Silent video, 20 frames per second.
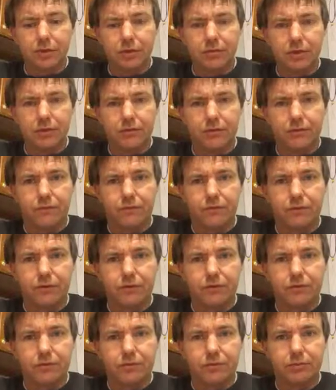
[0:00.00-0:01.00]
About the
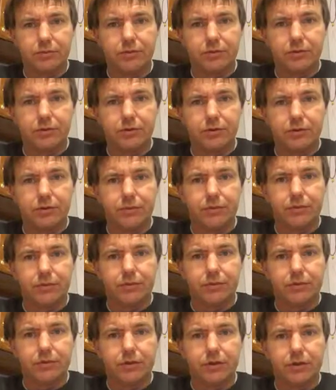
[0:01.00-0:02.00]
first majority of the
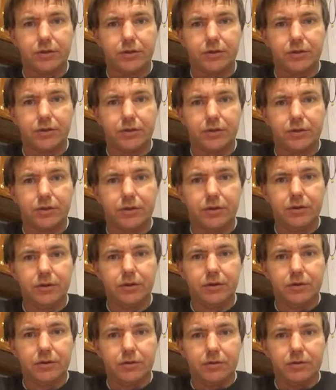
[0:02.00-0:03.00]
portion
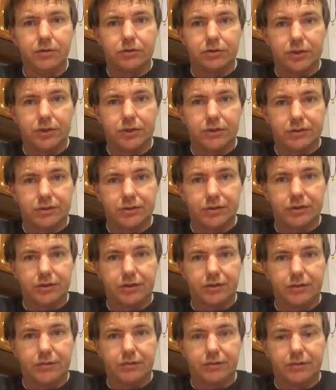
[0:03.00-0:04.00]
looks like a
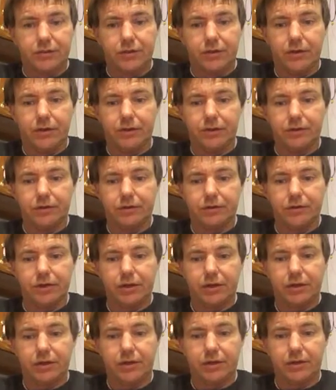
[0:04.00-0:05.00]
Senko, and then it's
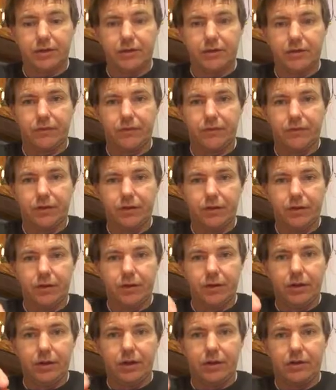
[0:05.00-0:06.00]
going to have
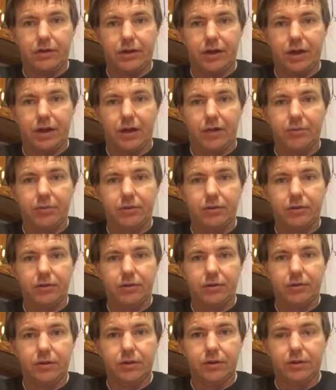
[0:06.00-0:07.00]
a gap
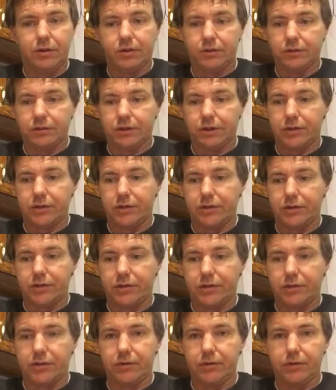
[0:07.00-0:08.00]
and then it's going to have
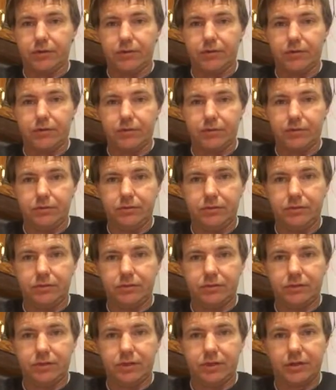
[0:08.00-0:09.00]
another little
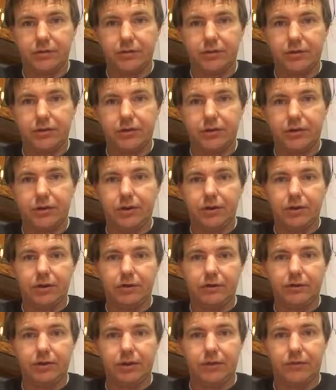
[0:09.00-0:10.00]
segment, and
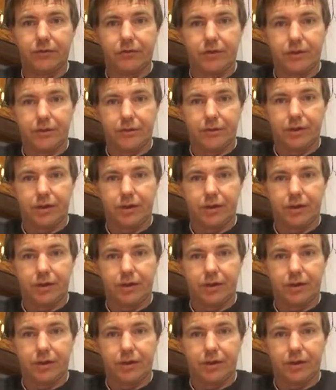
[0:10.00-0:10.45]
it's going to have another